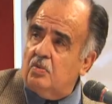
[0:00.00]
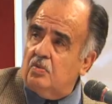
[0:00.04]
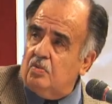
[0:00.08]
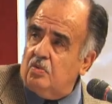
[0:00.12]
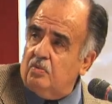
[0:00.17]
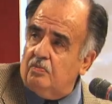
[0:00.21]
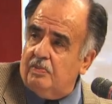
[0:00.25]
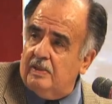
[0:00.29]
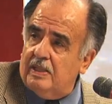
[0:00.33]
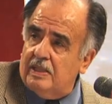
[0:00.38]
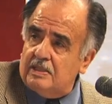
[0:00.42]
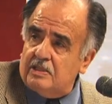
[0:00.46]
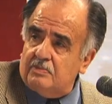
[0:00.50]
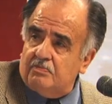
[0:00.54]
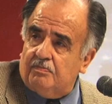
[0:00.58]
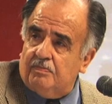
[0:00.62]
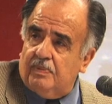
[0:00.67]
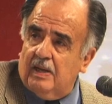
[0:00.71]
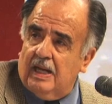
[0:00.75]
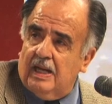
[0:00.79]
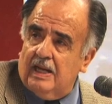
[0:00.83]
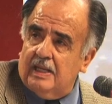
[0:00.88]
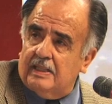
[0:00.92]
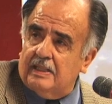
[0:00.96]
Ruben's
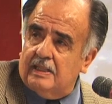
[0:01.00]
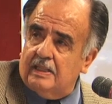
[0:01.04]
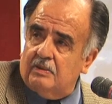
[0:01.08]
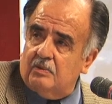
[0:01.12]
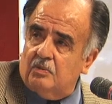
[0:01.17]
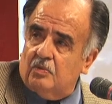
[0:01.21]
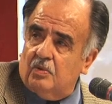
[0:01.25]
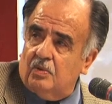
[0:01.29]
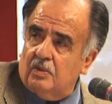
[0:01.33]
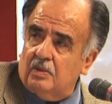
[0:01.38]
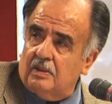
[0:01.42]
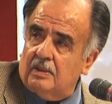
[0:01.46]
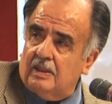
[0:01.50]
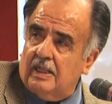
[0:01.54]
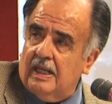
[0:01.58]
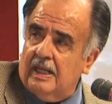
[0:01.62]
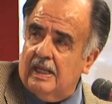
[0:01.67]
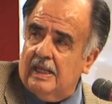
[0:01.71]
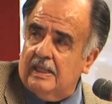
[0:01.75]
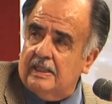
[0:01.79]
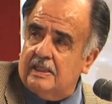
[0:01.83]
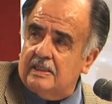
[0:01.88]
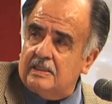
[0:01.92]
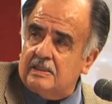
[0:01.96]
body will
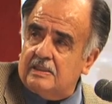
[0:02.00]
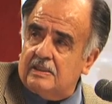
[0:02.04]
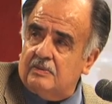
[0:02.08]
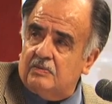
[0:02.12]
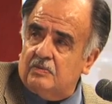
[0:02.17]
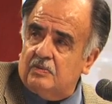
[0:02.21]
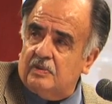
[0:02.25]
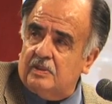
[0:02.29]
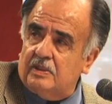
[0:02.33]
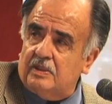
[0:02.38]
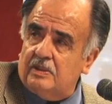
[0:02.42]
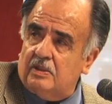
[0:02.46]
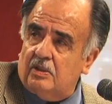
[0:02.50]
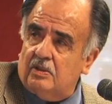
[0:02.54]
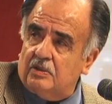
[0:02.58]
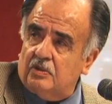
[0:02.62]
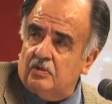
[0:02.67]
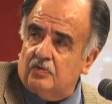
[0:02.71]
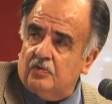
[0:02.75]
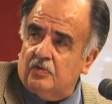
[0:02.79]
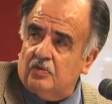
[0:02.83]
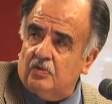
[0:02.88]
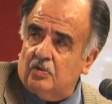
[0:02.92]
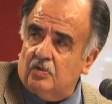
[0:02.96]
lie somewhere on
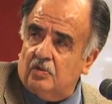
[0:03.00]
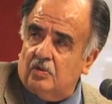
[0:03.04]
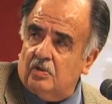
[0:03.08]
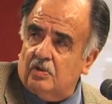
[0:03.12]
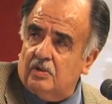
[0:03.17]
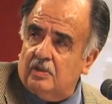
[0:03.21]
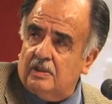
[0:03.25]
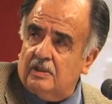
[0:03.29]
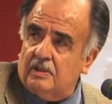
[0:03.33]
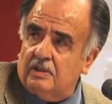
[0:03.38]
the floor